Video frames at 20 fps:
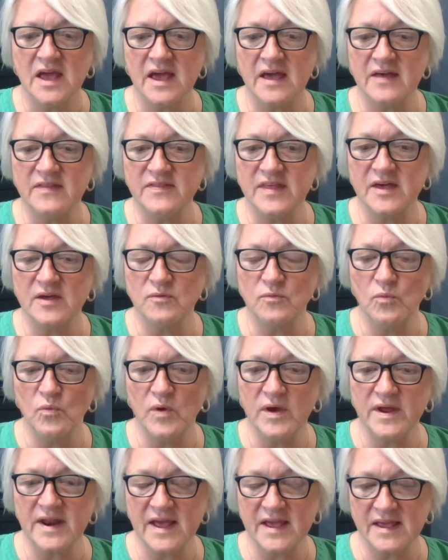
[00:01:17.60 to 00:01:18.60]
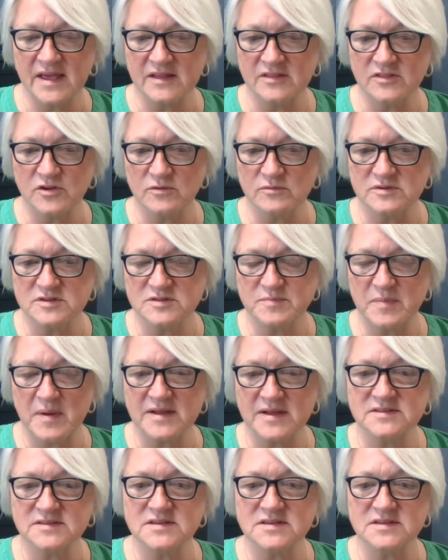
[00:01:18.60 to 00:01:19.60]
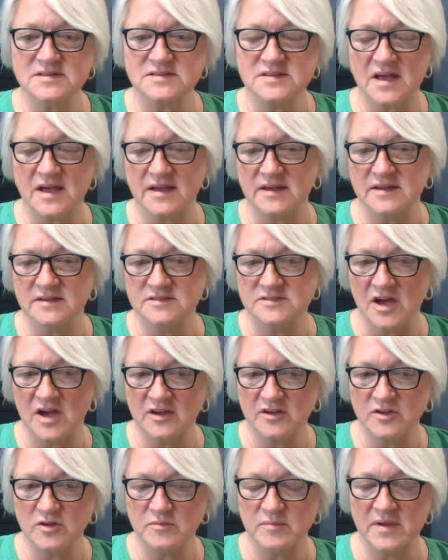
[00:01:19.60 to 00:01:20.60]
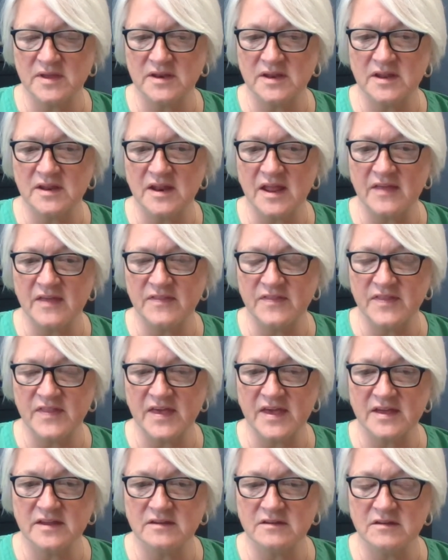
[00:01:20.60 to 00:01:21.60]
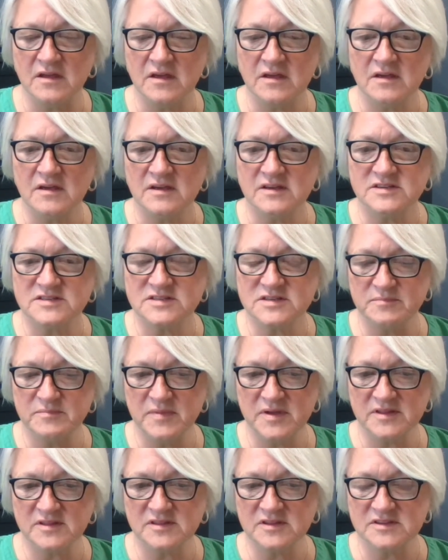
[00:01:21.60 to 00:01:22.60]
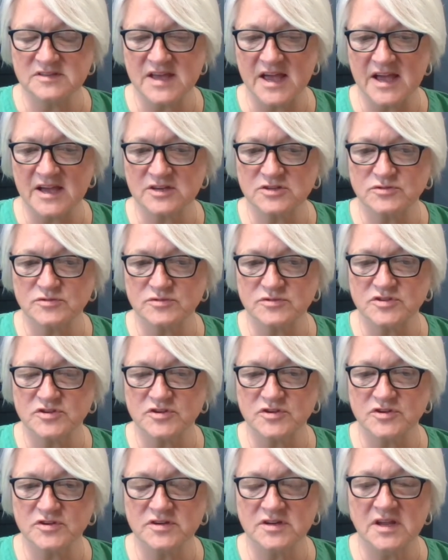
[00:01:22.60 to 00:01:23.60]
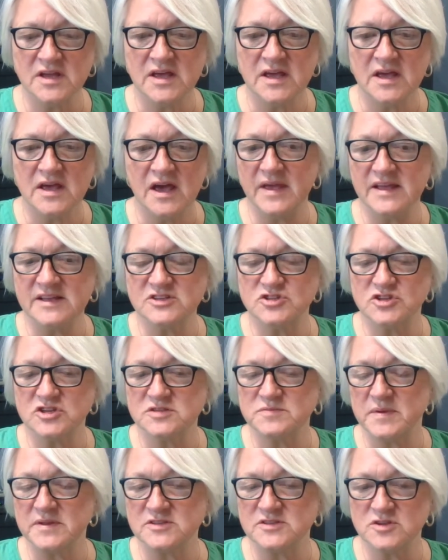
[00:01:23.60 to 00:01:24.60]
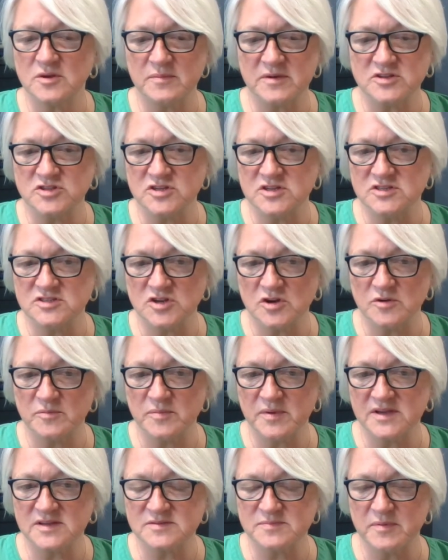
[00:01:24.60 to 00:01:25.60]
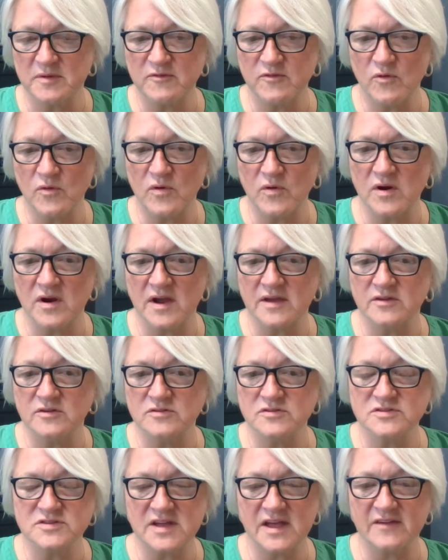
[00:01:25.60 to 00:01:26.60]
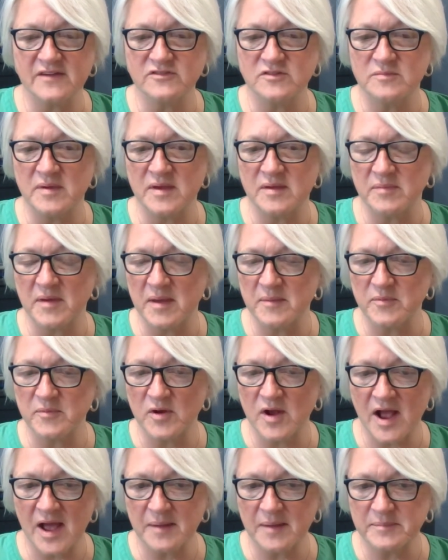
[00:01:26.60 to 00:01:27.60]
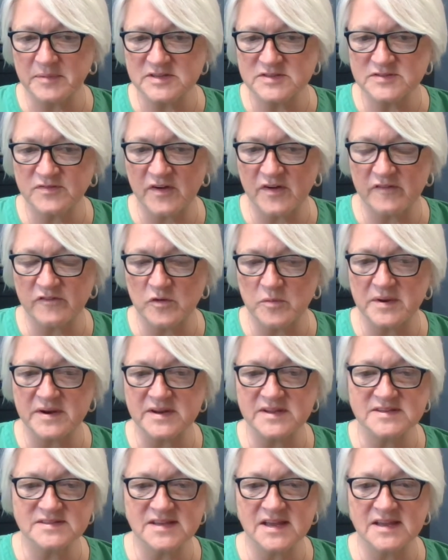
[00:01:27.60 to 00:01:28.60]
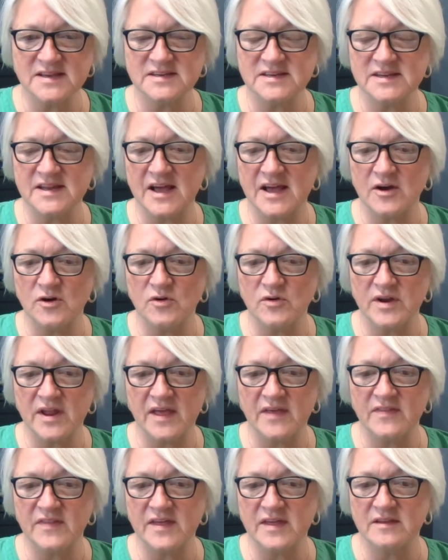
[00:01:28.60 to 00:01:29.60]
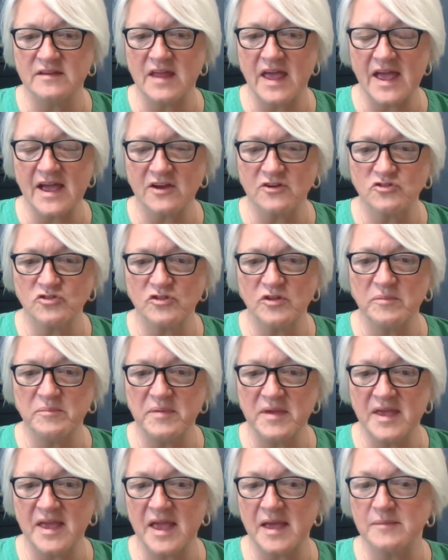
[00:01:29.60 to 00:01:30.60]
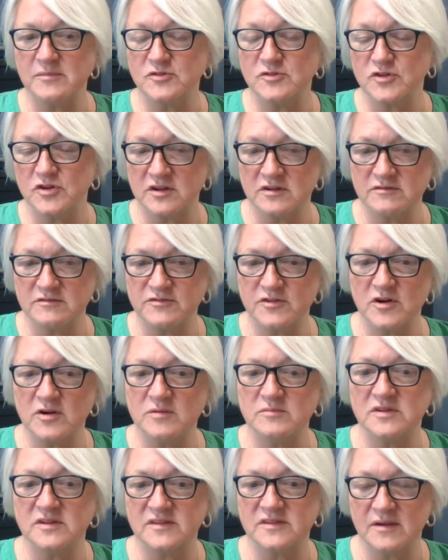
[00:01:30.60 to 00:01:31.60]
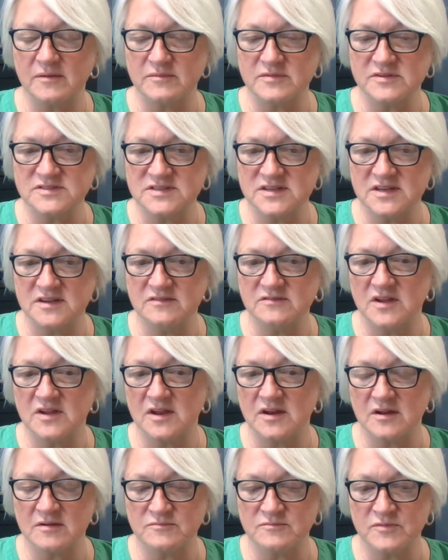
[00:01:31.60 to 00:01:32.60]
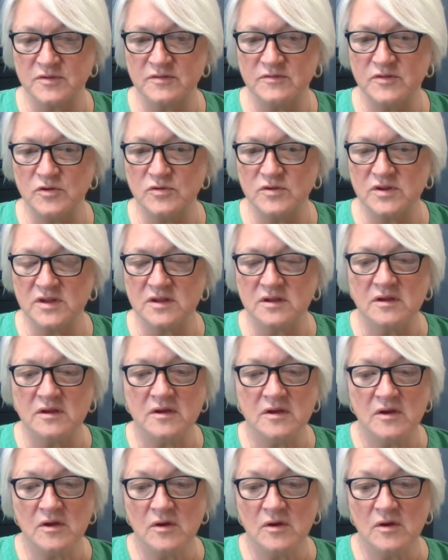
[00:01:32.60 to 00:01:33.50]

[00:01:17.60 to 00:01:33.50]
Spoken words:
and then when I get their responses, I can document it and then submit the tax return. It's just been so much easier because before I used to have to make paper copies for everybody, send it out, and then actually being able to confirm that they received it and reviewed it